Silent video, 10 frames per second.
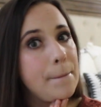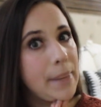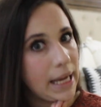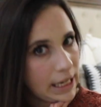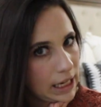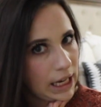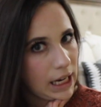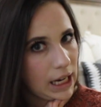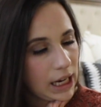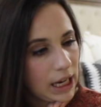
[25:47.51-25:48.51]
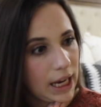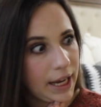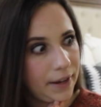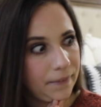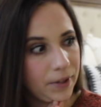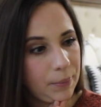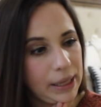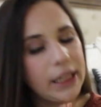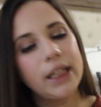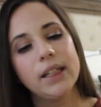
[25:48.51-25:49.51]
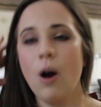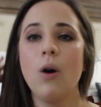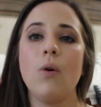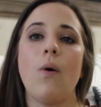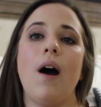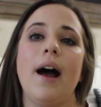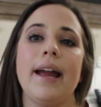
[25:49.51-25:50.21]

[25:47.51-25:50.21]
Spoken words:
penny. Every penny. Oh,